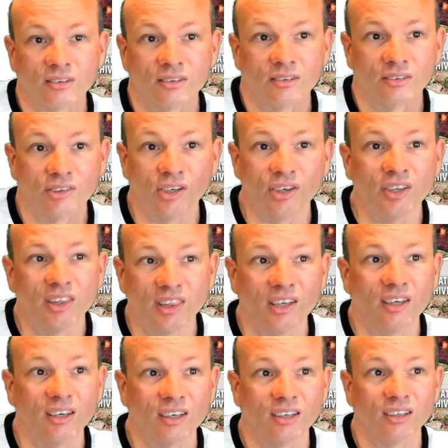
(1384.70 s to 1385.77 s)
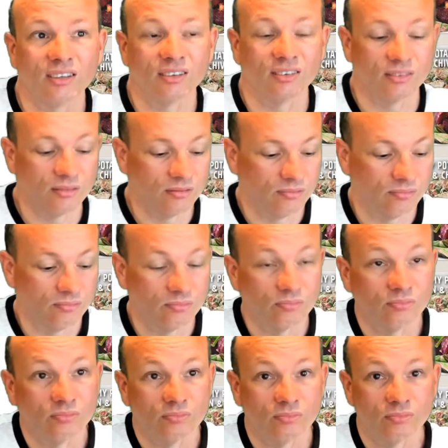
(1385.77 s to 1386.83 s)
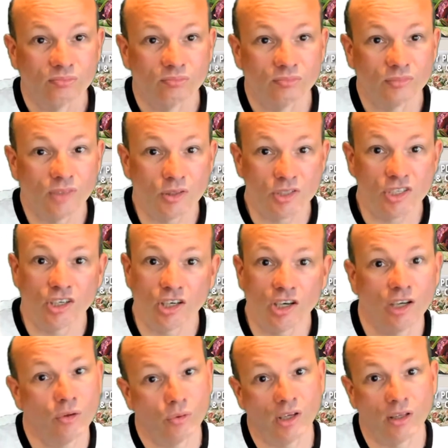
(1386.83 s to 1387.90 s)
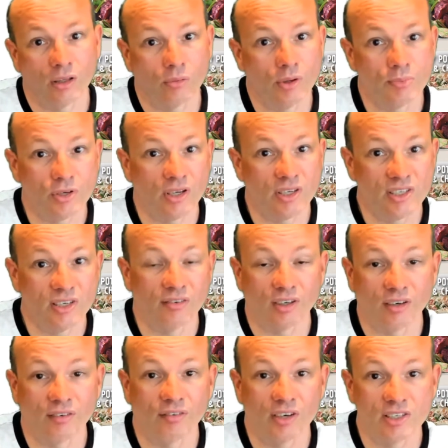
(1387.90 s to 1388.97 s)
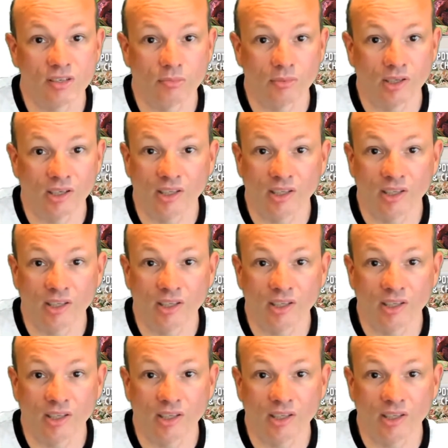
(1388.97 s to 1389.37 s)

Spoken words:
Don't you think? I'm just going to go to another website and see if I can find something.